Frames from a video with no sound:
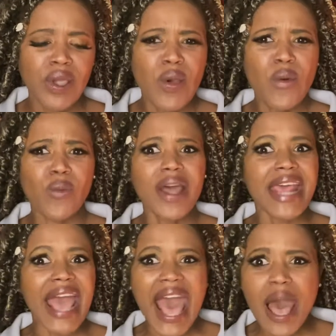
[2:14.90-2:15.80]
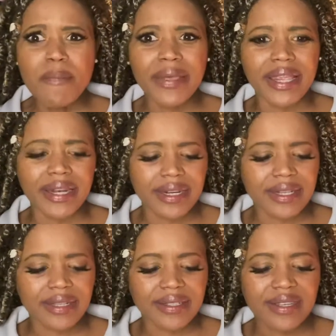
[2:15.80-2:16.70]
"What happened?"
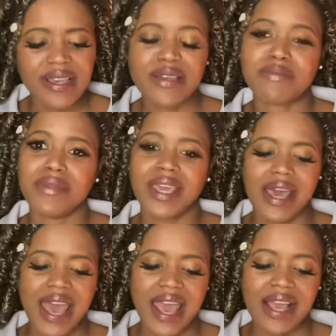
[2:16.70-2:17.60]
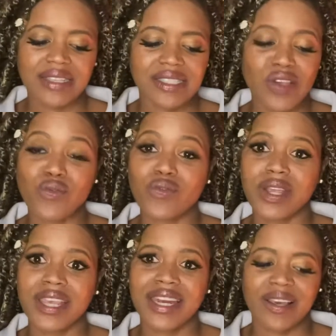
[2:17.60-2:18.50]
Mia asked,
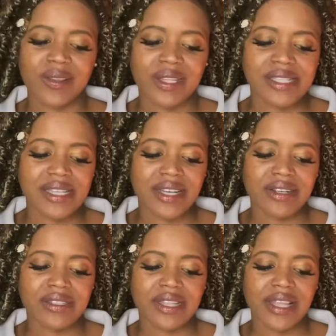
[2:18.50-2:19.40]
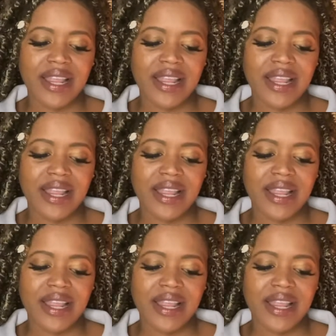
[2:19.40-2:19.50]
running down the stairs.